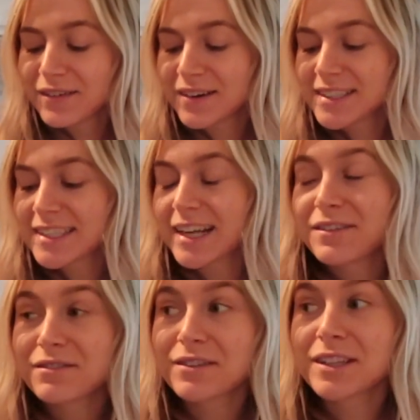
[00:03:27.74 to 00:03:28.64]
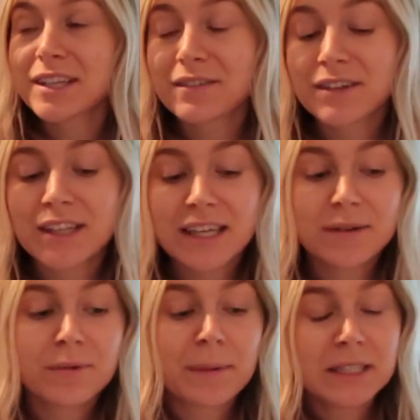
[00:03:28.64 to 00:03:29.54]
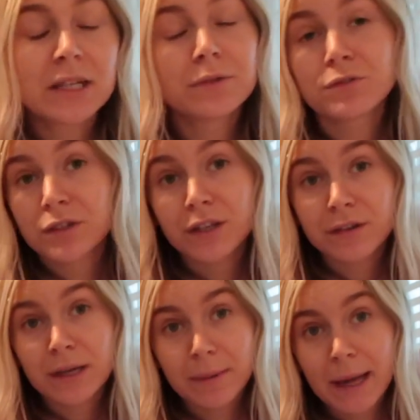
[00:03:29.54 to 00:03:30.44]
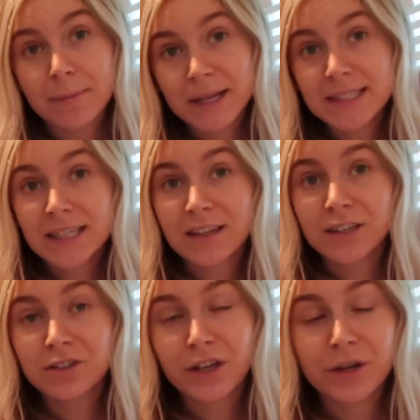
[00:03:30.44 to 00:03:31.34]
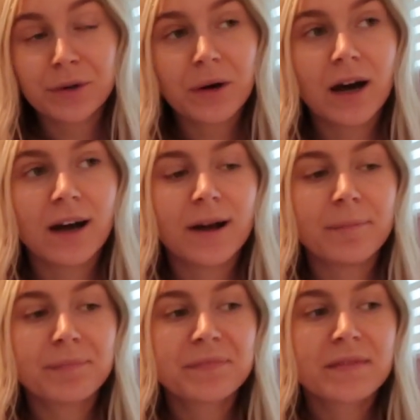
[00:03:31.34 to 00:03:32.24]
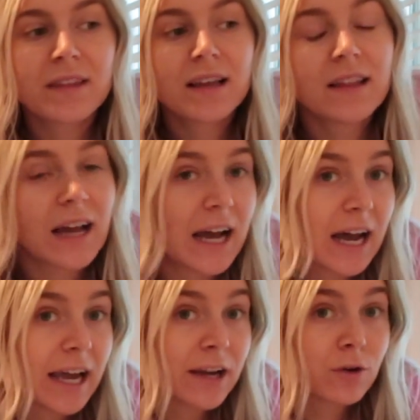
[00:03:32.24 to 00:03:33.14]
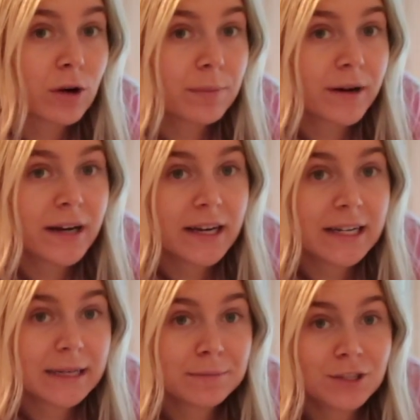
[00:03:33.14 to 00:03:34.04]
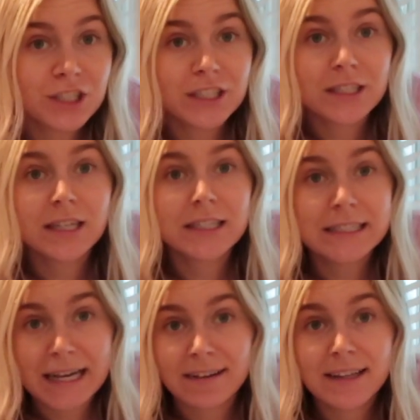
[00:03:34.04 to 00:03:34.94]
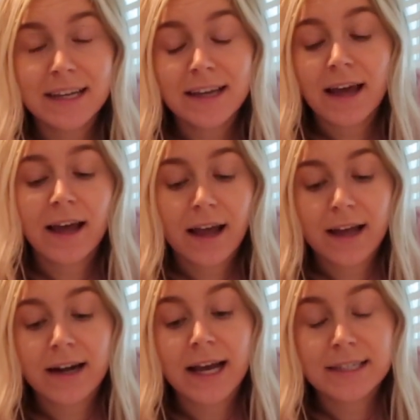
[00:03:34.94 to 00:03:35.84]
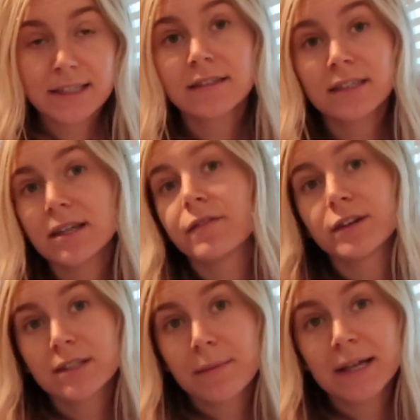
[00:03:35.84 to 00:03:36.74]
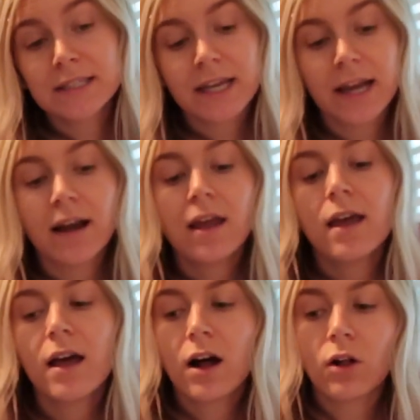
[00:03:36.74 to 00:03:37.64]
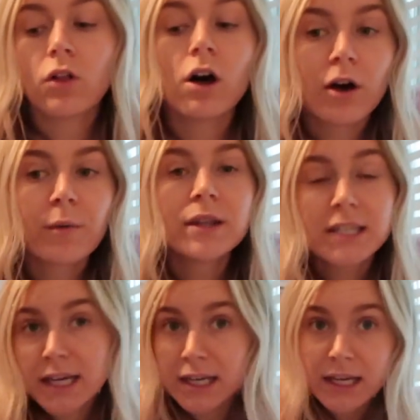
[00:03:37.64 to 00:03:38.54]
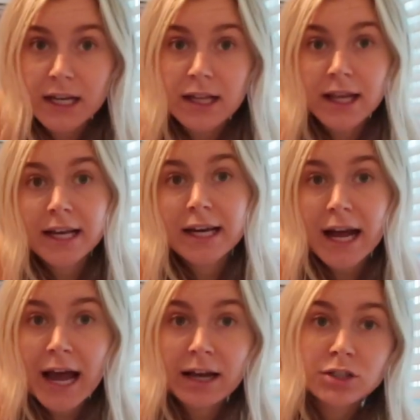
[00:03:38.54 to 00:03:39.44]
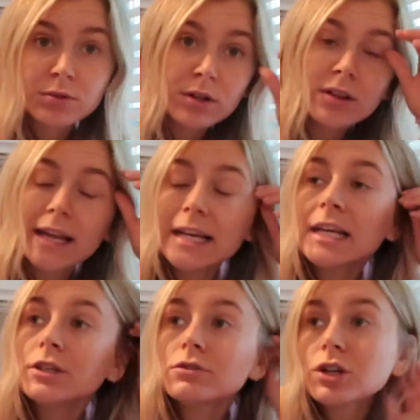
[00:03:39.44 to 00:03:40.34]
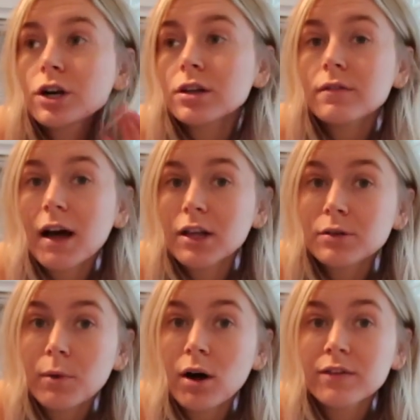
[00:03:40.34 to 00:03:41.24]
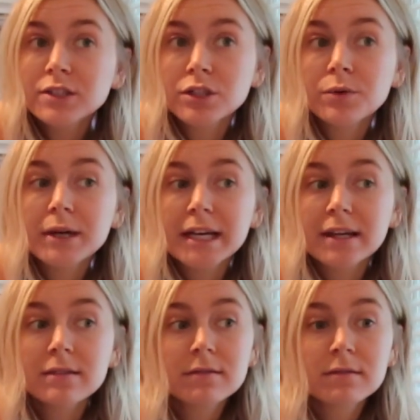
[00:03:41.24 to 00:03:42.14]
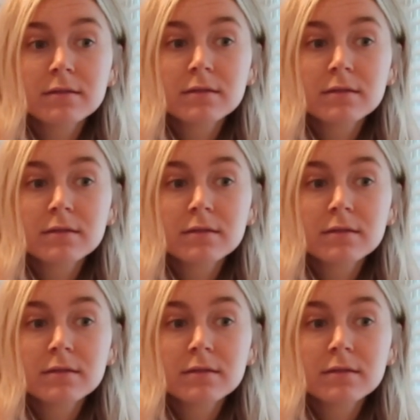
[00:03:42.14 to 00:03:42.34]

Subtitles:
was like really really, when my skin was really really bad basically too, I incorporated kimchi daily, and I did see a difference in my skin, along with taking like an actual, Lenny, can you turn the volume off, it's annoying,